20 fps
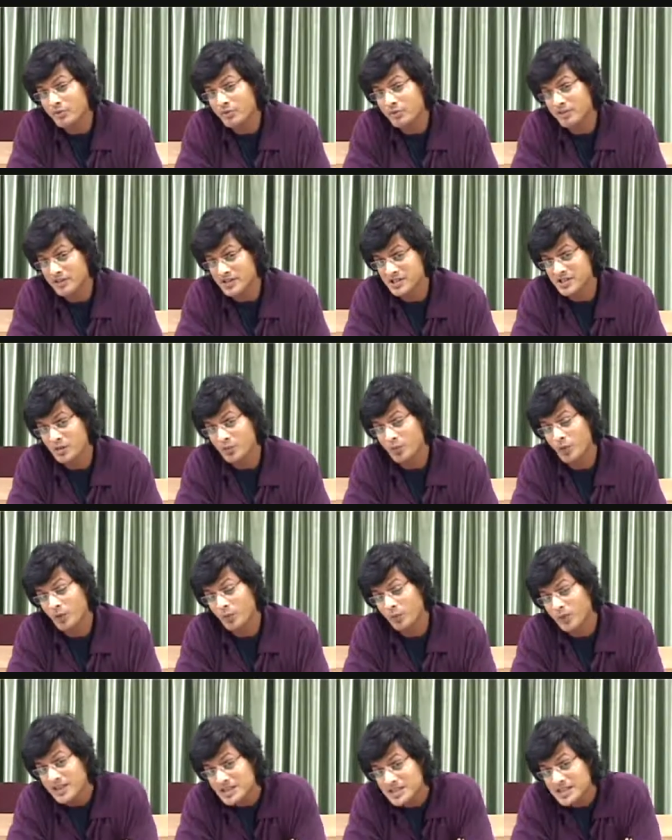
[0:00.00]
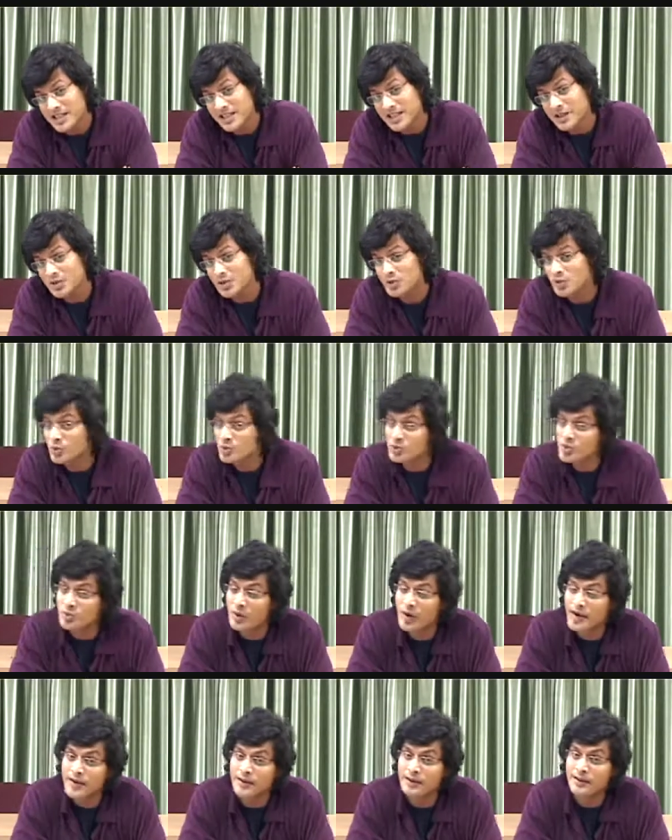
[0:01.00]
profession and what we are seeking to do
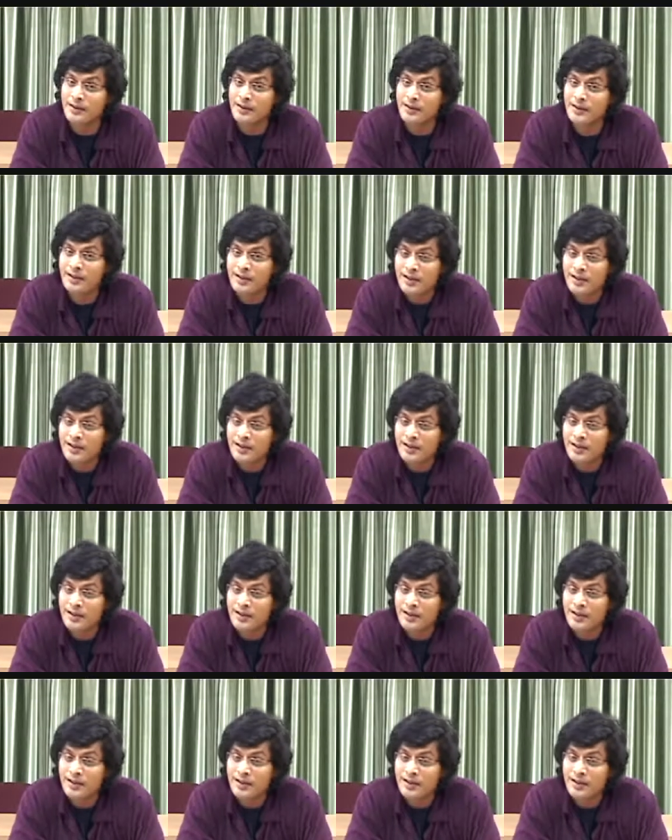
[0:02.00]
through IDEA,